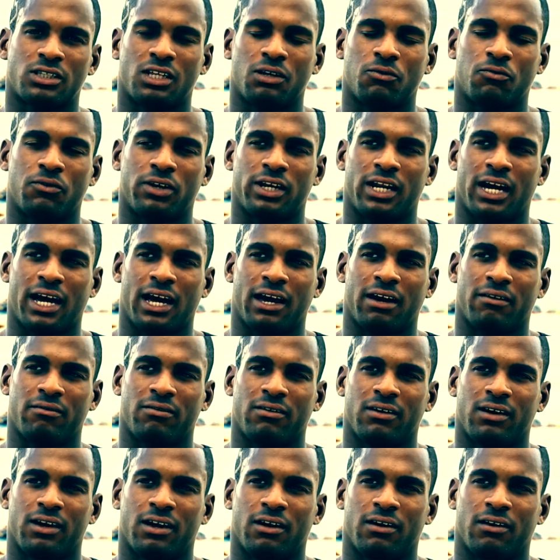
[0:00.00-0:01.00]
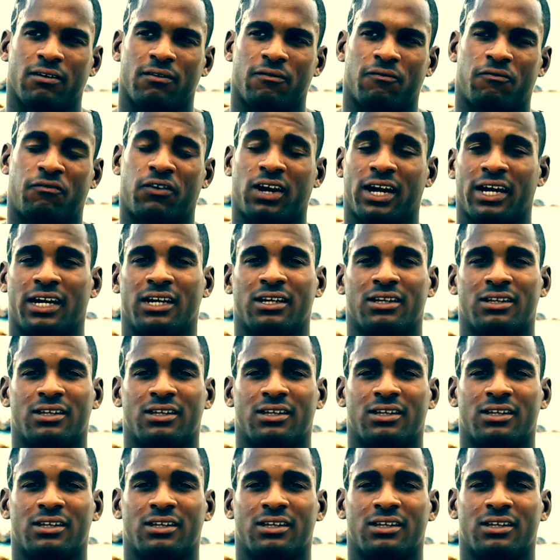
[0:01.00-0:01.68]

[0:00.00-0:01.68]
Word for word: than when I fight.